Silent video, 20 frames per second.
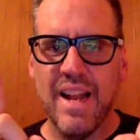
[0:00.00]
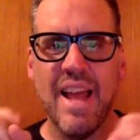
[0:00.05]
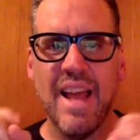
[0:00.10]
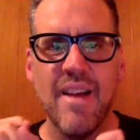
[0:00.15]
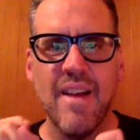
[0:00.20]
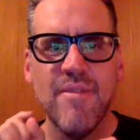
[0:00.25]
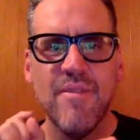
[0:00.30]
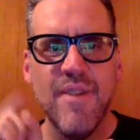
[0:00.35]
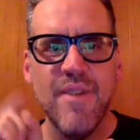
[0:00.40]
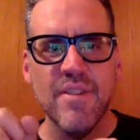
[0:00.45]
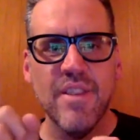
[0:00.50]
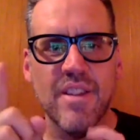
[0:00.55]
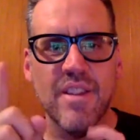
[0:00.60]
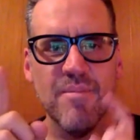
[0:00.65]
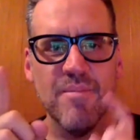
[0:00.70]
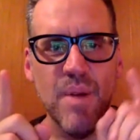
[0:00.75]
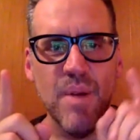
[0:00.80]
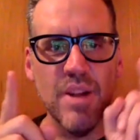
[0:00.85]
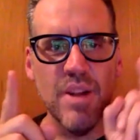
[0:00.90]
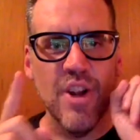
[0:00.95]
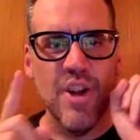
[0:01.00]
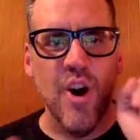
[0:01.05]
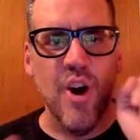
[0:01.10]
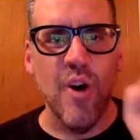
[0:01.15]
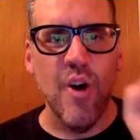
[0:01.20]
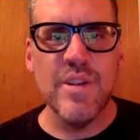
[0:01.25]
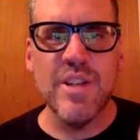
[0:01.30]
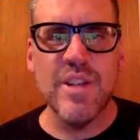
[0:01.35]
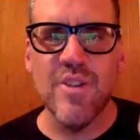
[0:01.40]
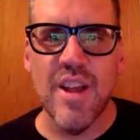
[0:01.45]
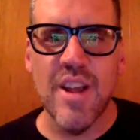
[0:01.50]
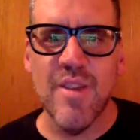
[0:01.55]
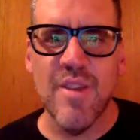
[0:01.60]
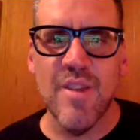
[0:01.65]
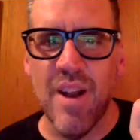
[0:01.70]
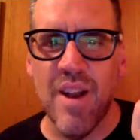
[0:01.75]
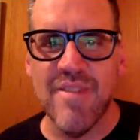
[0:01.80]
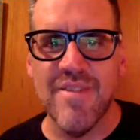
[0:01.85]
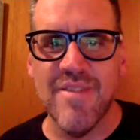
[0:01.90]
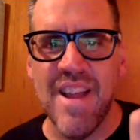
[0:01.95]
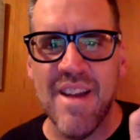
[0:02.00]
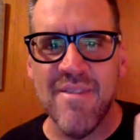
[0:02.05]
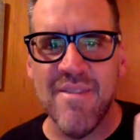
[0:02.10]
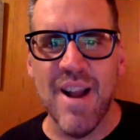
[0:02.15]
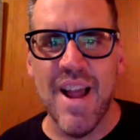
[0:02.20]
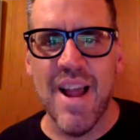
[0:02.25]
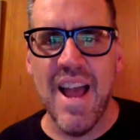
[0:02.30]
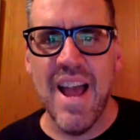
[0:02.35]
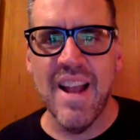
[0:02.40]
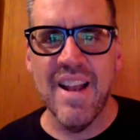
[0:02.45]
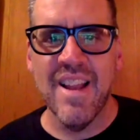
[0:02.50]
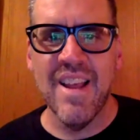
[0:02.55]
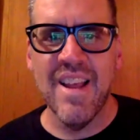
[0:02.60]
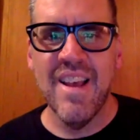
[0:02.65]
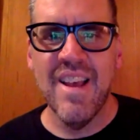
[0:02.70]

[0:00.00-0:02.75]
And I felt this pressure to always try the one I've never had.